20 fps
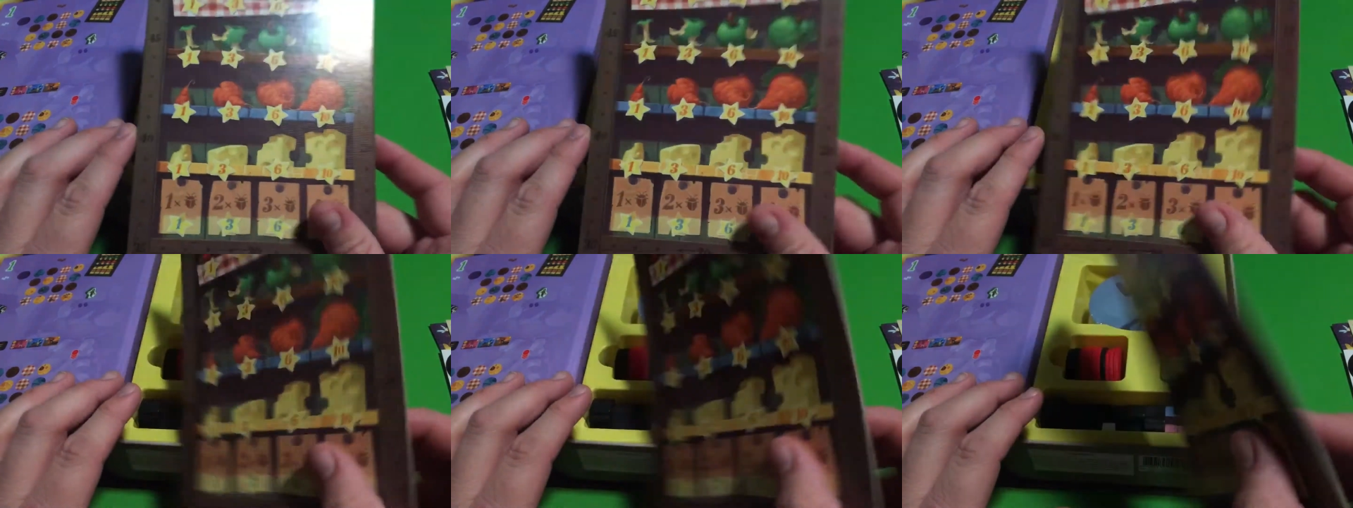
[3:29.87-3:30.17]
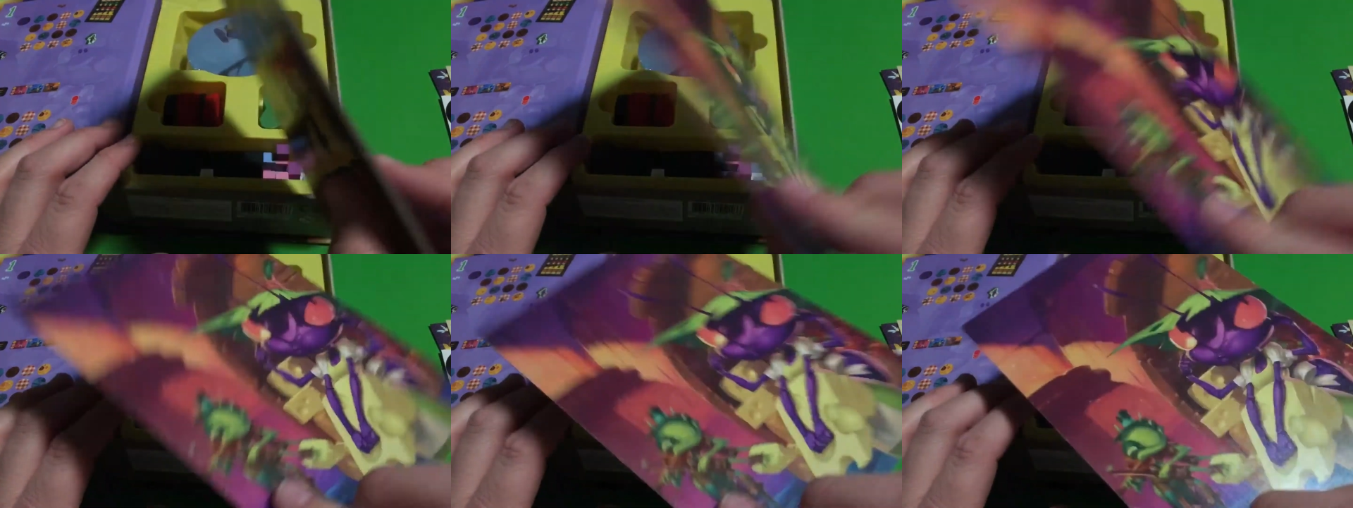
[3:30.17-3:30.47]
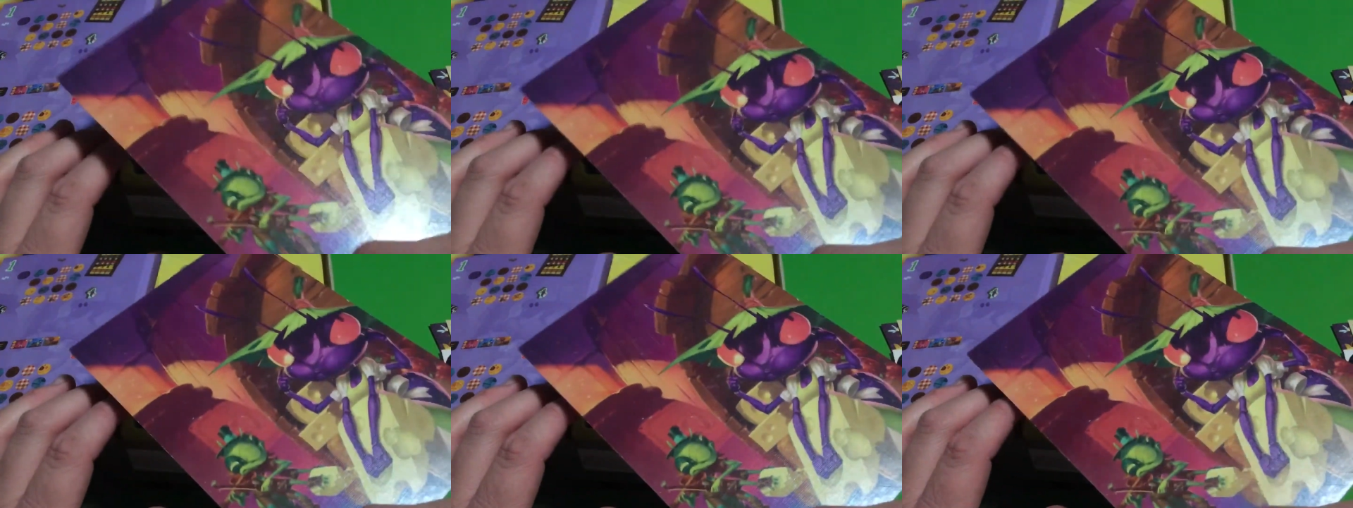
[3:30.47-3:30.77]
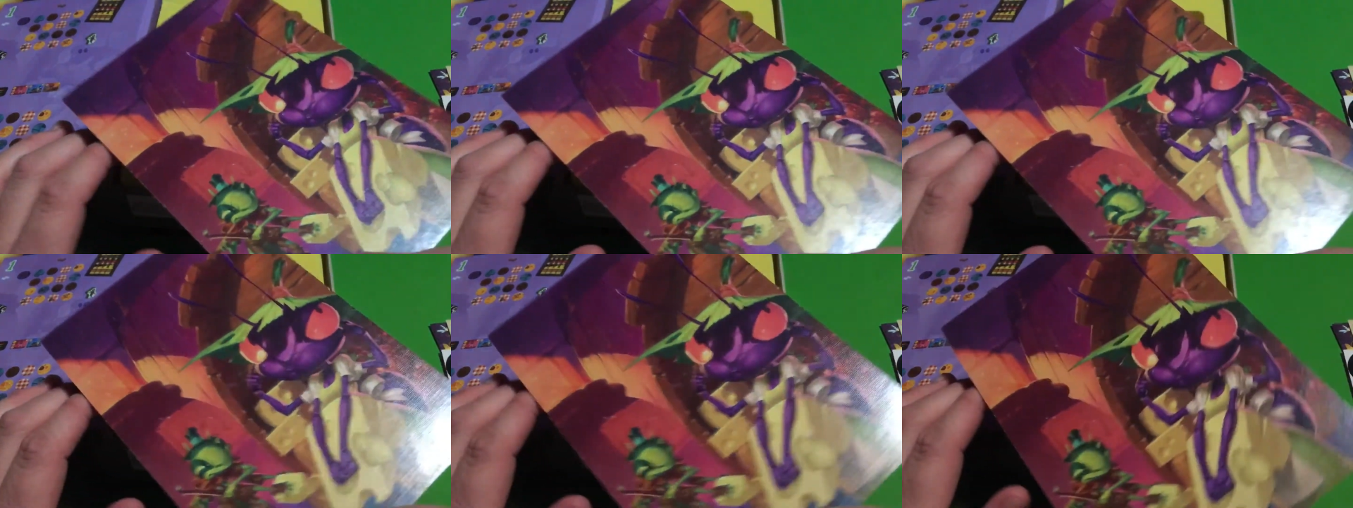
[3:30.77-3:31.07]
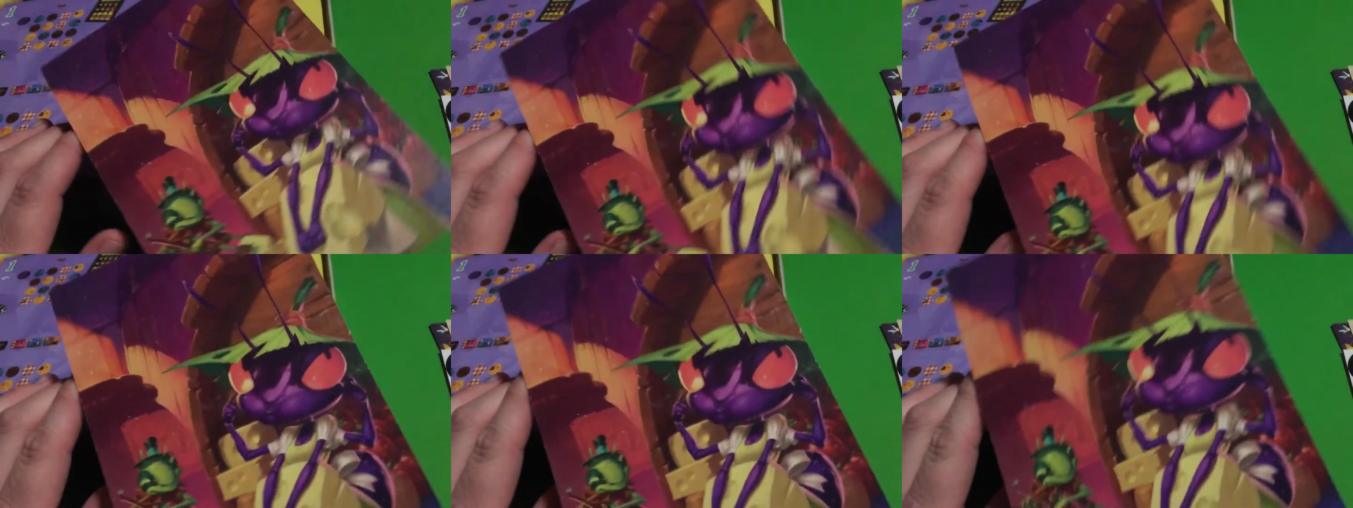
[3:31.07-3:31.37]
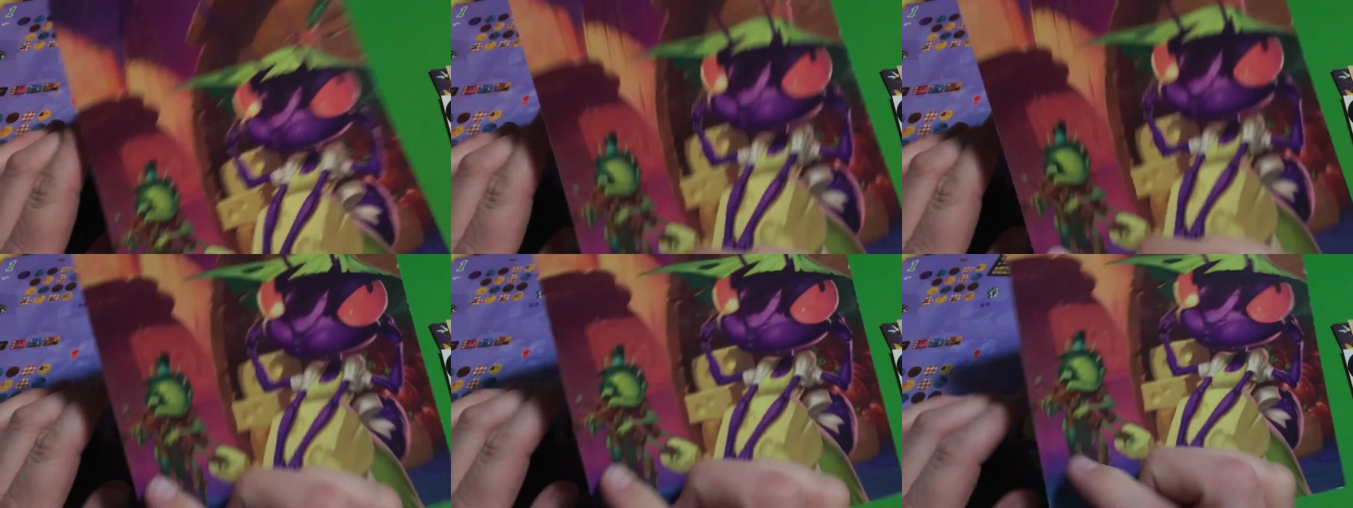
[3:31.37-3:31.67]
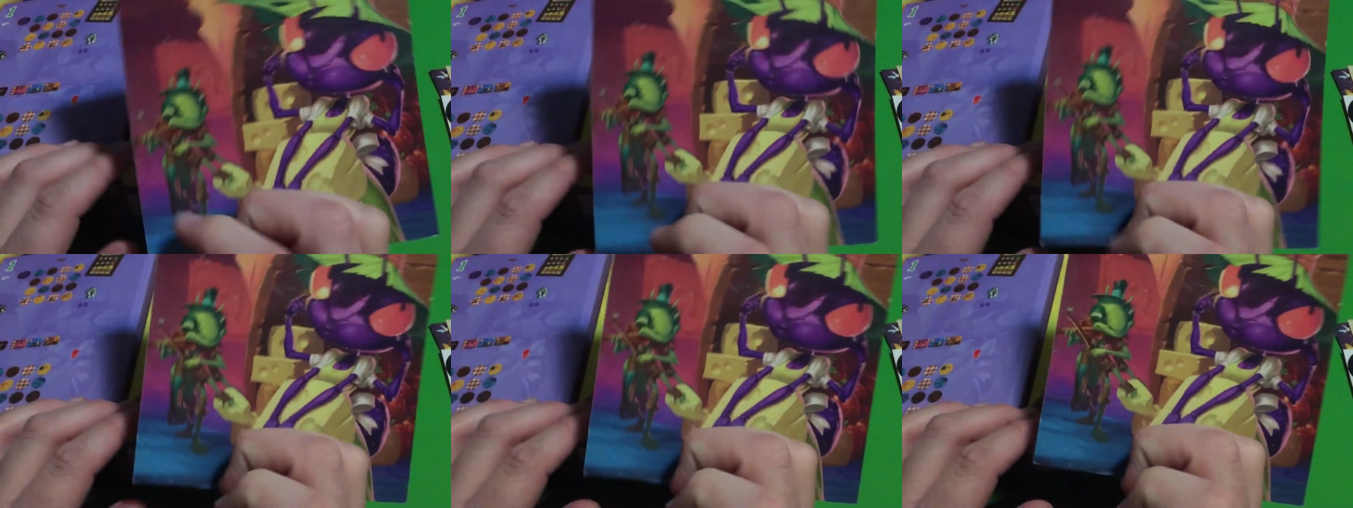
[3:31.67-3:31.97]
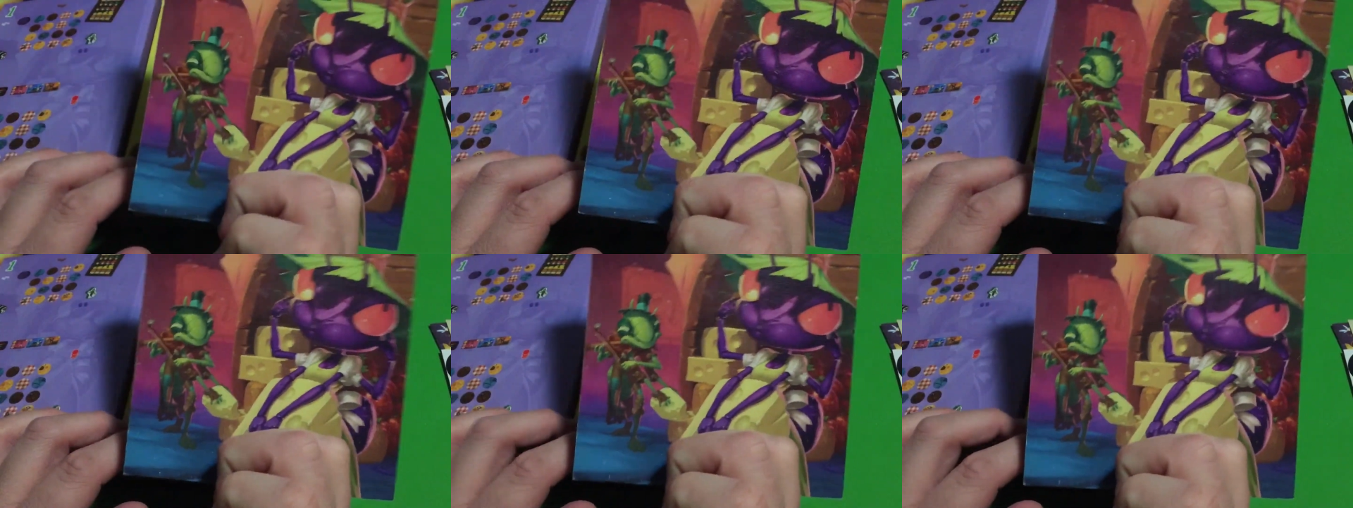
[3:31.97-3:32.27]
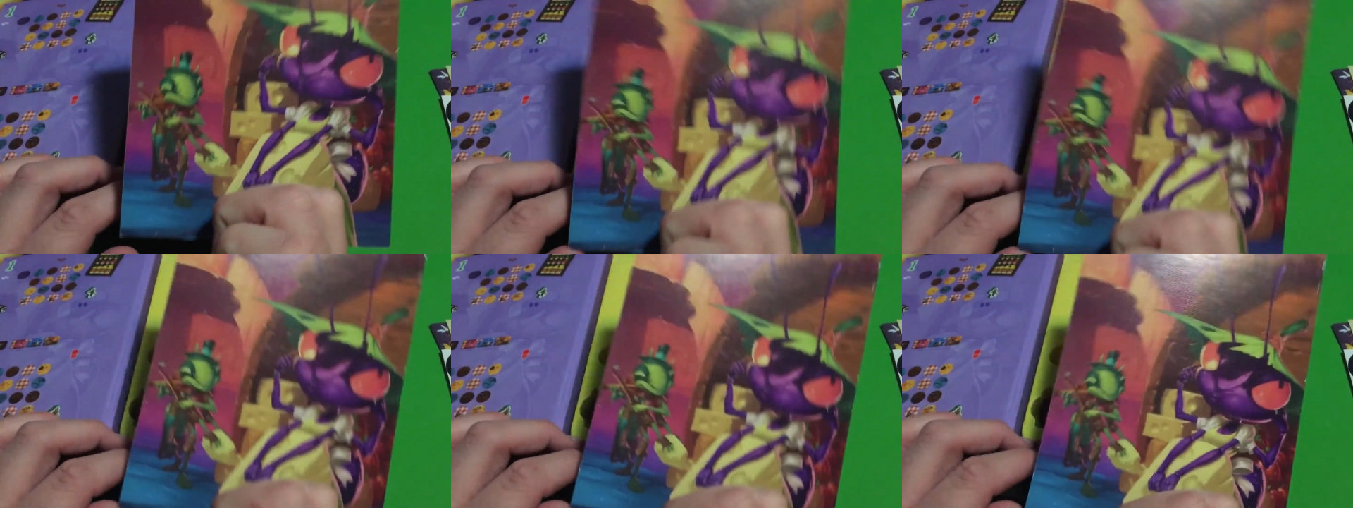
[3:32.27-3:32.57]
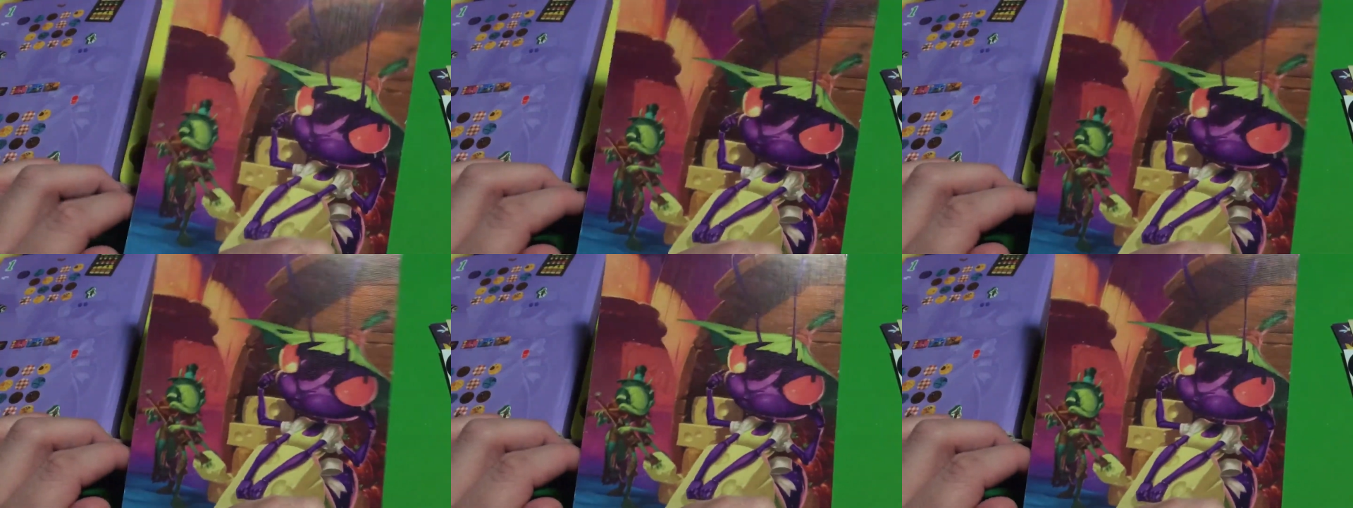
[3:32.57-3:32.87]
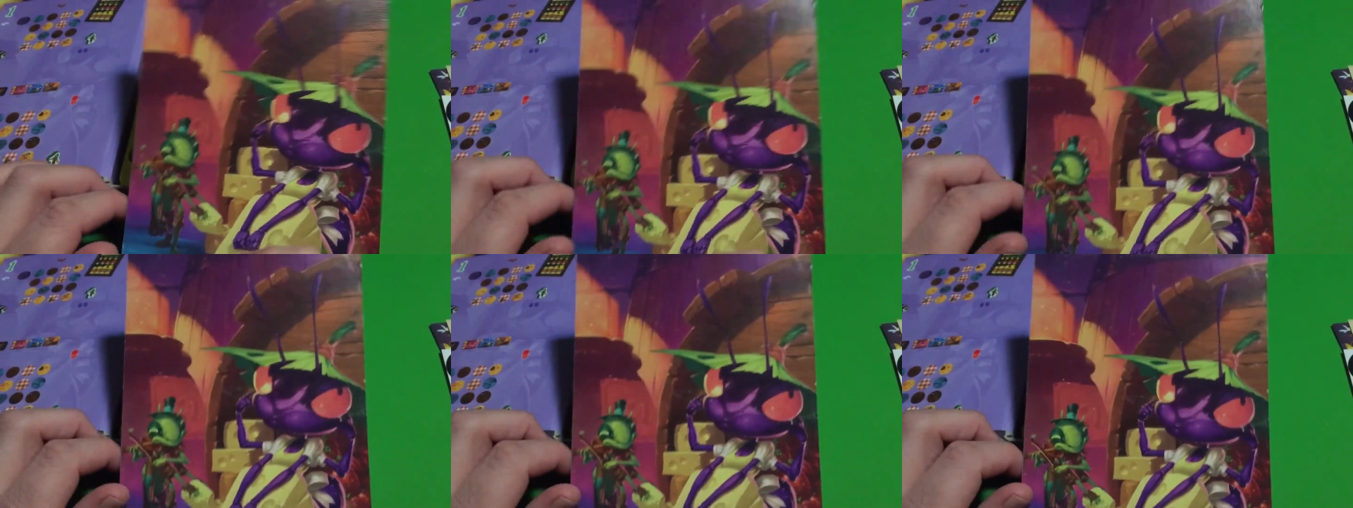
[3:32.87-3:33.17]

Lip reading: No face is visible, so there are no lips to read.